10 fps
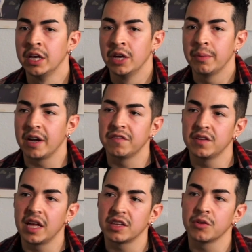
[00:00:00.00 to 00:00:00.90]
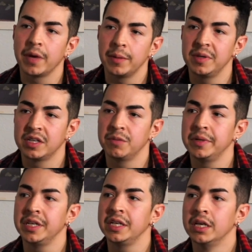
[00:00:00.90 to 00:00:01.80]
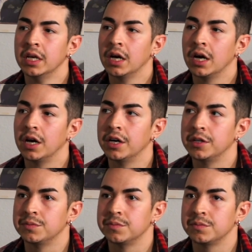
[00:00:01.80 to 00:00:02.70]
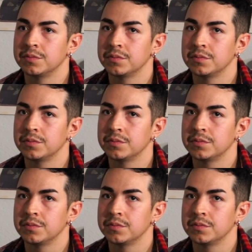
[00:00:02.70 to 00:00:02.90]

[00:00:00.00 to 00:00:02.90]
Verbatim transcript: but I feel like there maybe could be um,